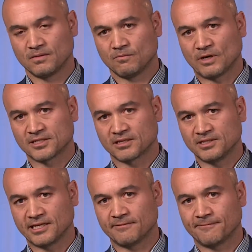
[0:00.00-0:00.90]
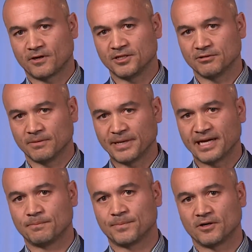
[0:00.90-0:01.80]
once identified, you are
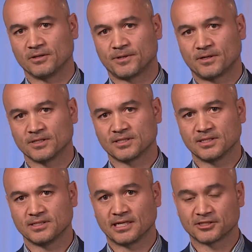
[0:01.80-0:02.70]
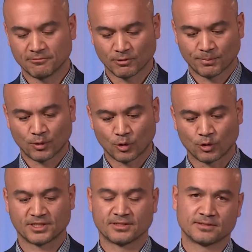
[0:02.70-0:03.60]
bound by the policy to actually
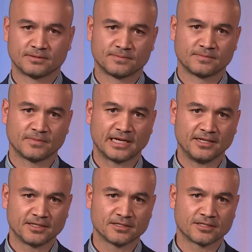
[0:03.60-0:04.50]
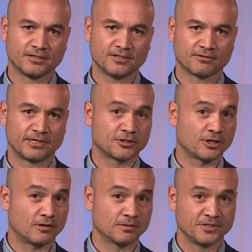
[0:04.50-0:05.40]
report any concerns around
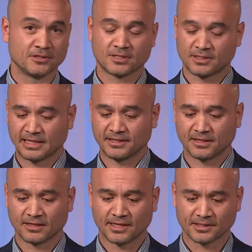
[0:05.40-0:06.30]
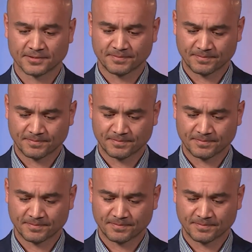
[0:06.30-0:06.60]
child abuse and neglect.